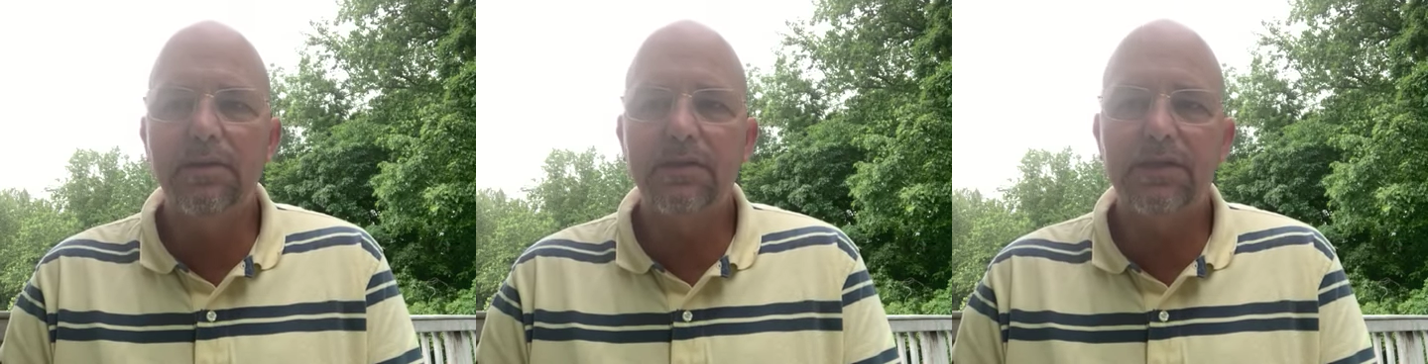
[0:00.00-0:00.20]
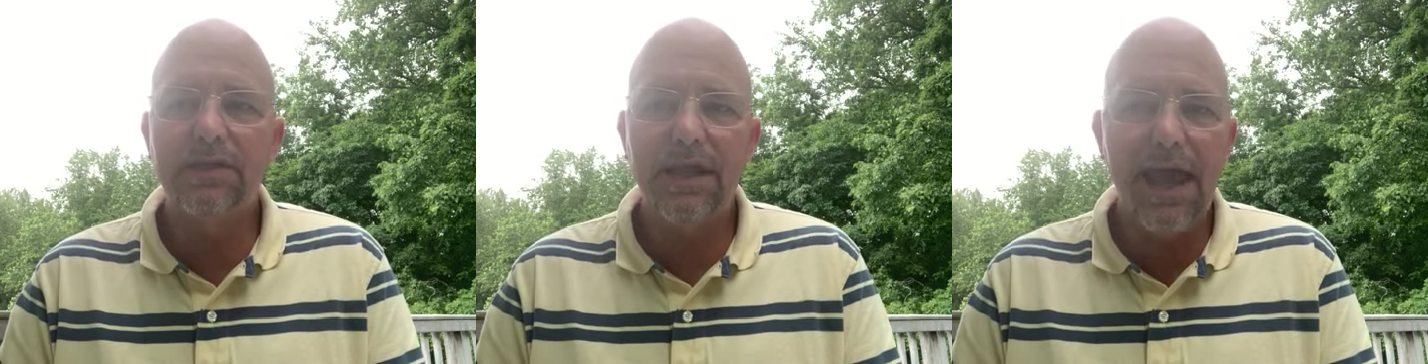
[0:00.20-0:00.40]

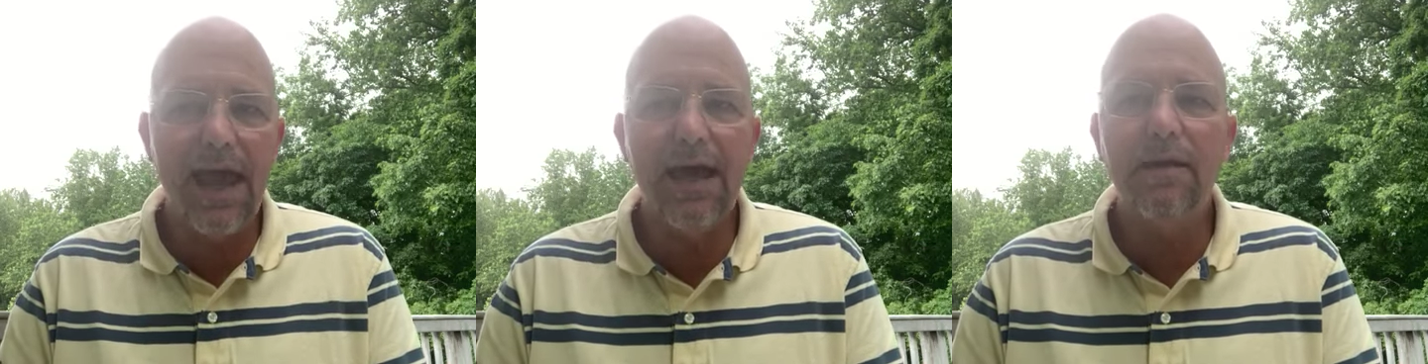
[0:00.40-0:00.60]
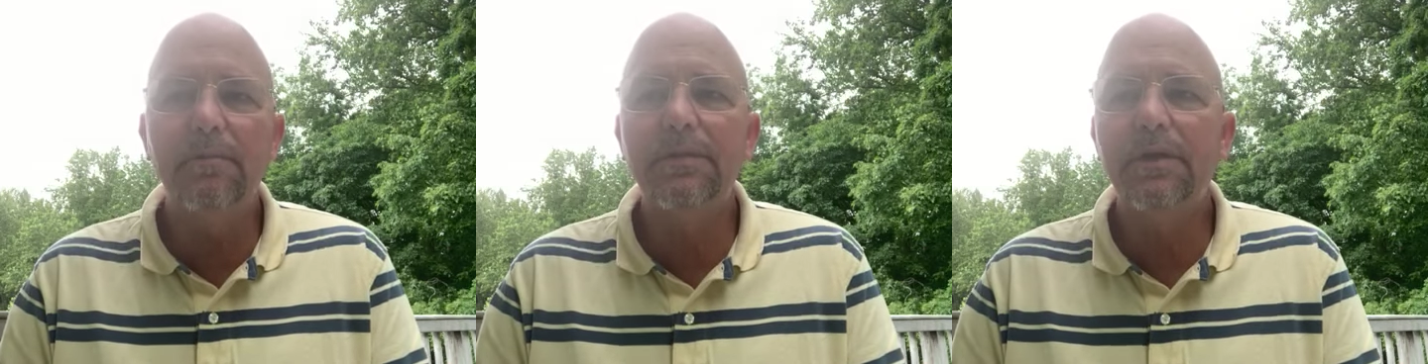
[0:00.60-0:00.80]

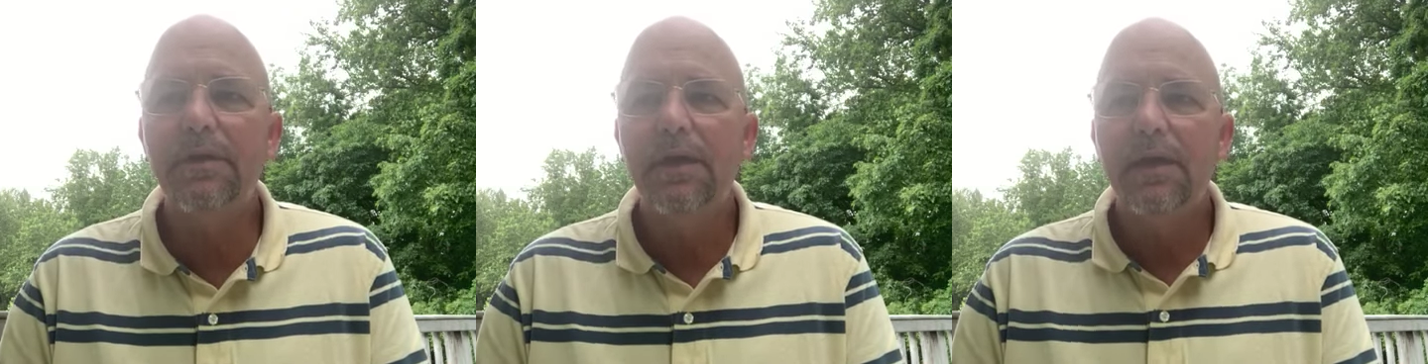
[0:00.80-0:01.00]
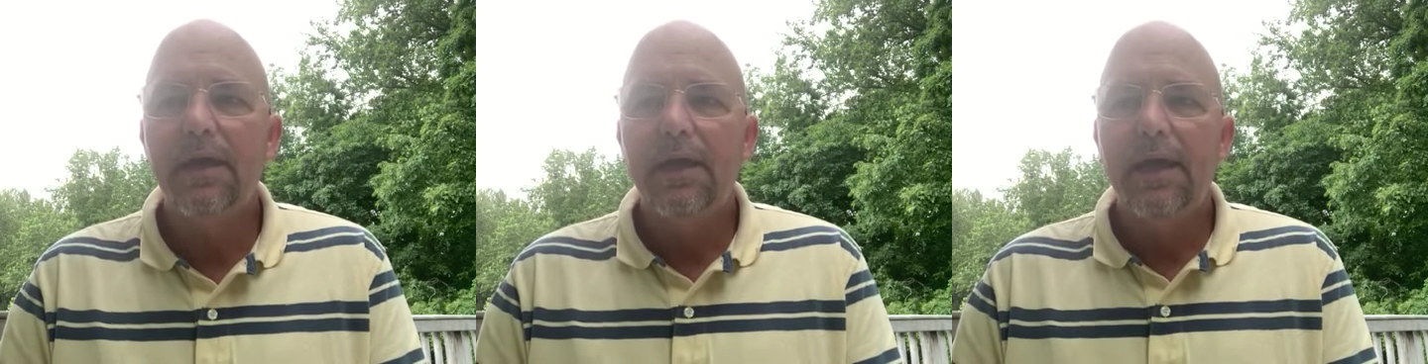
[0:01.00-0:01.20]
stabbed
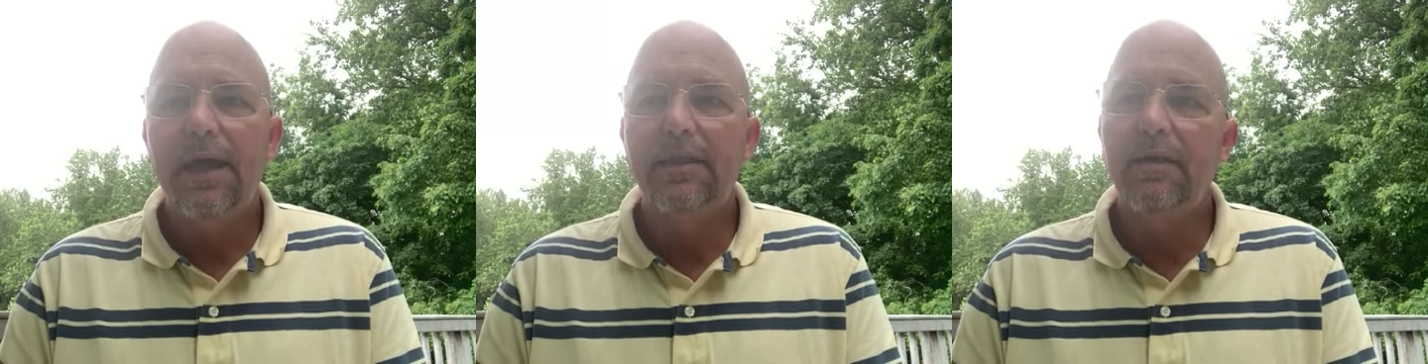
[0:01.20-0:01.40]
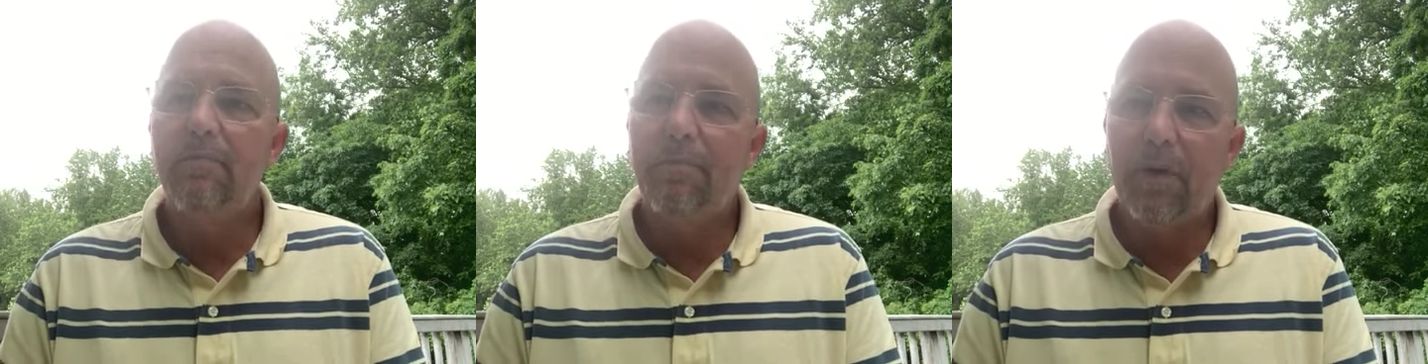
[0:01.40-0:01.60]

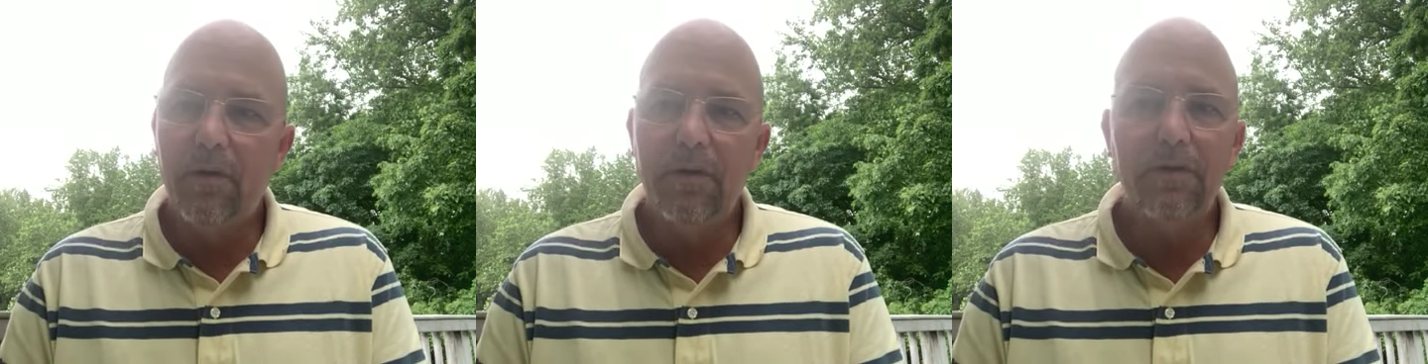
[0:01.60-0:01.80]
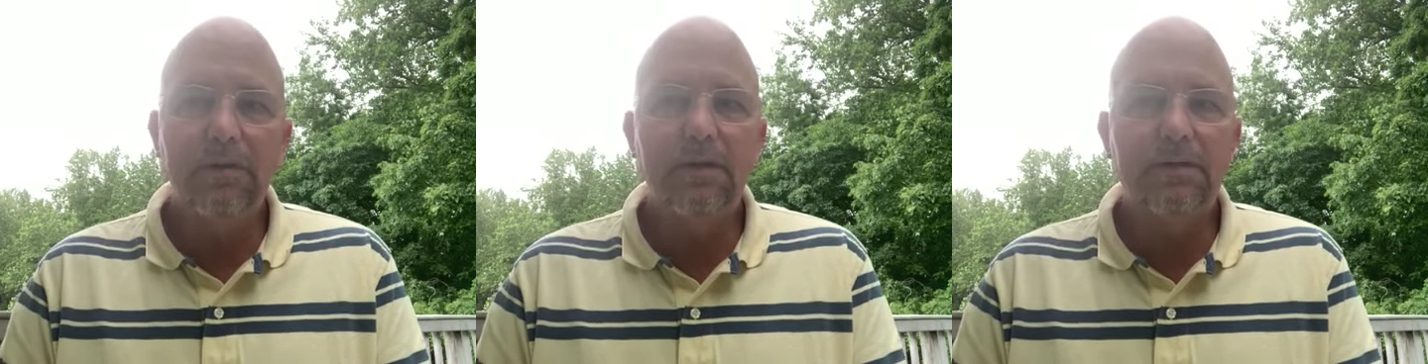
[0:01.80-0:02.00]
and then
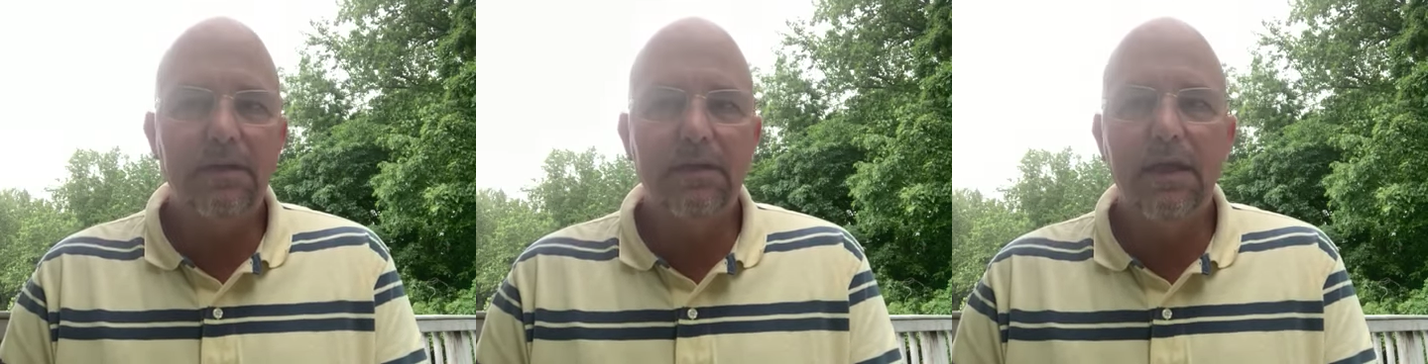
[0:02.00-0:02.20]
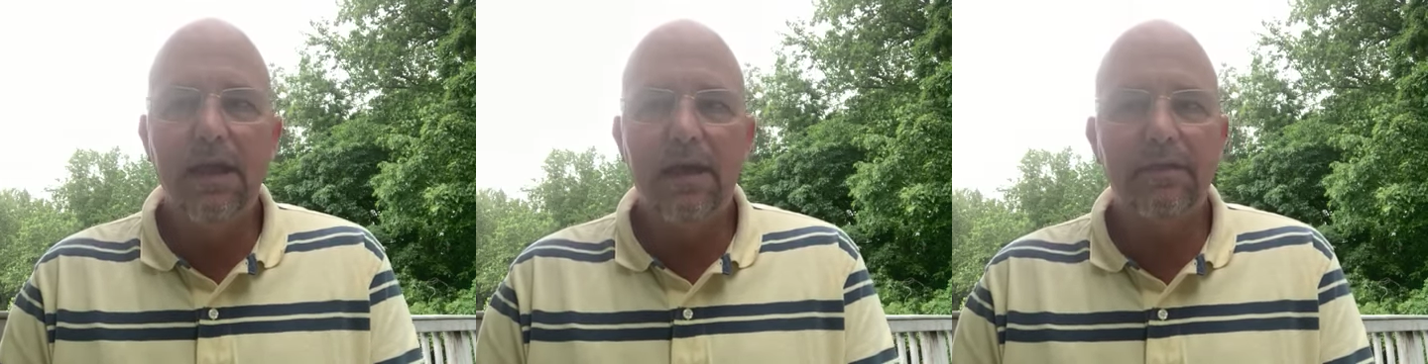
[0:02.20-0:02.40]
burned to
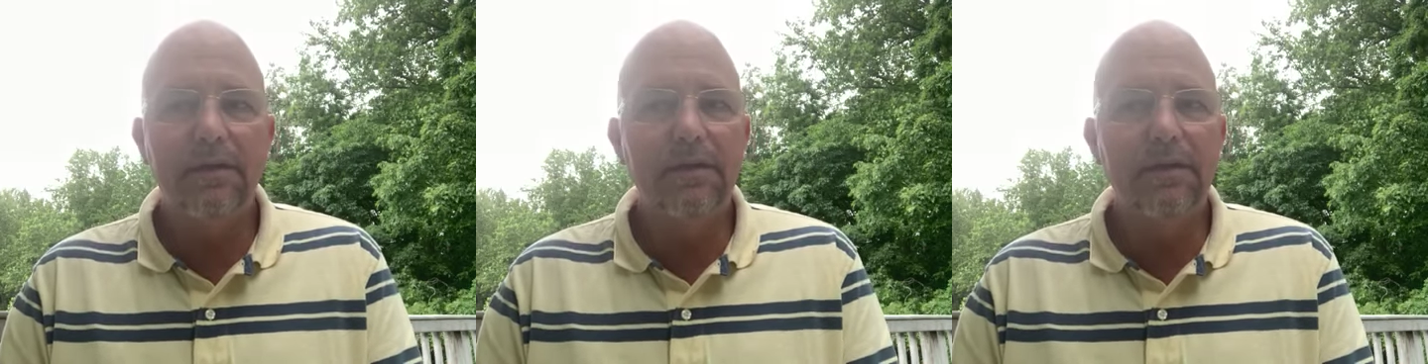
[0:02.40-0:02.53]
death.